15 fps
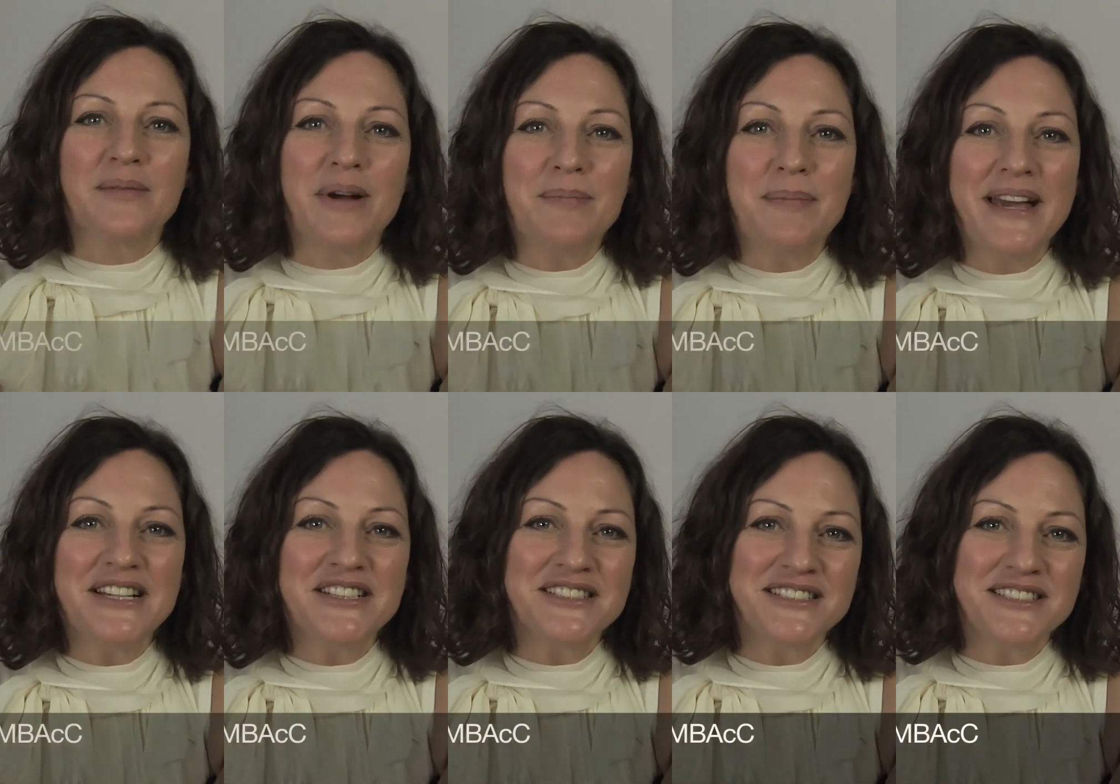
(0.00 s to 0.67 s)
My
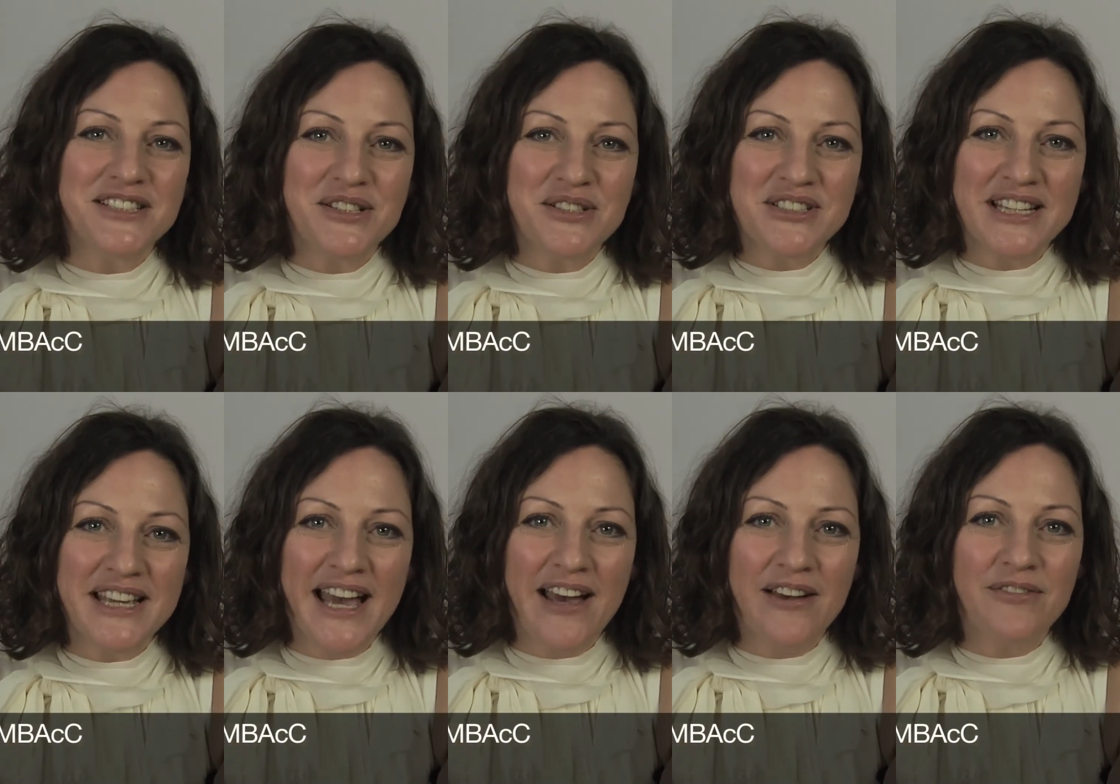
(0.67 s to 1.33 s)
patients
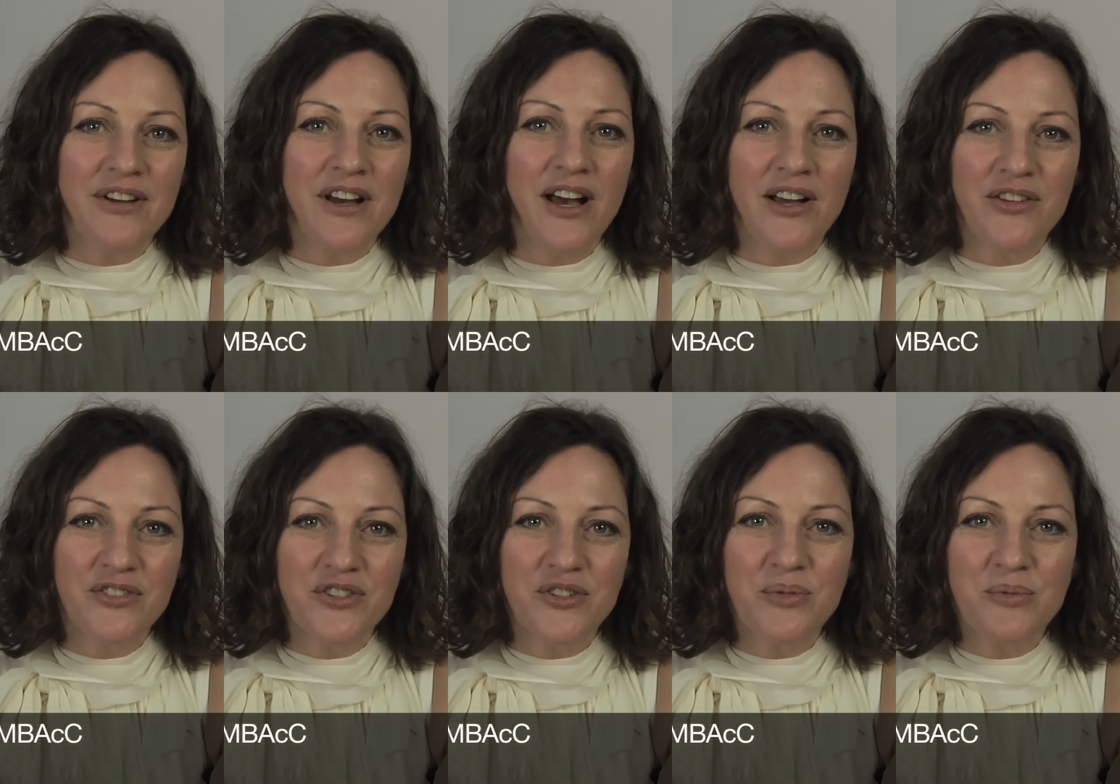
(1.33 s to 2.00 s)
usually have
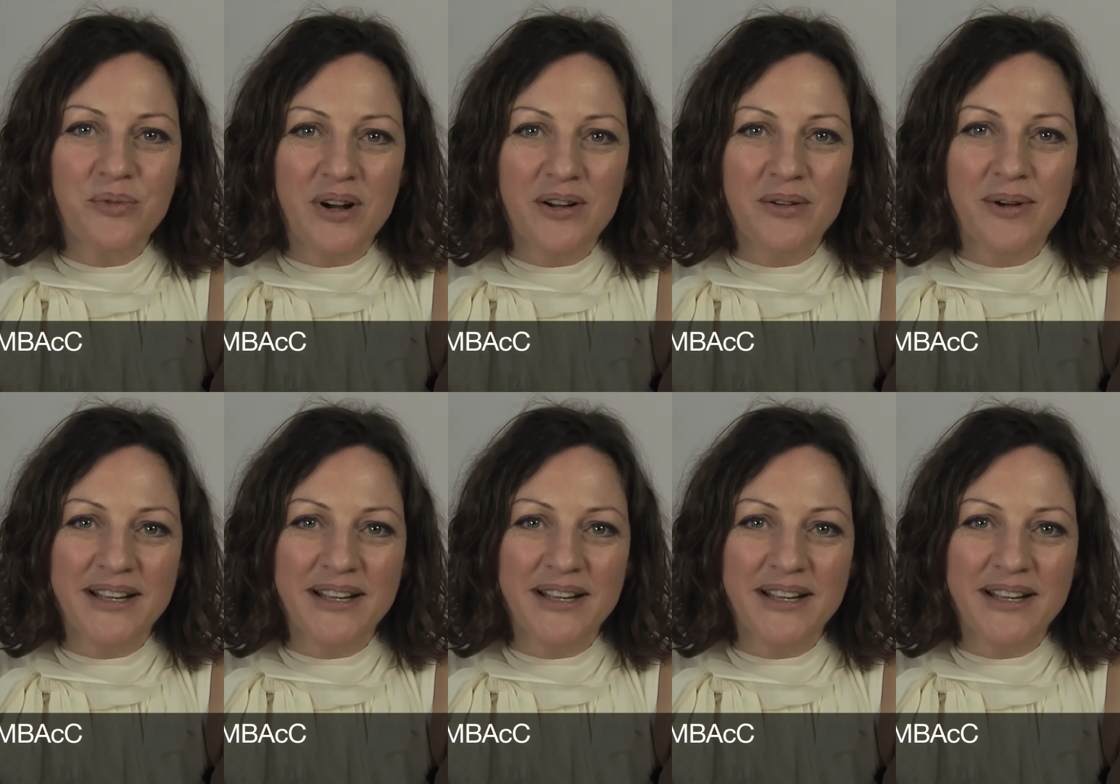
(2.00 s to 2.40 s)
101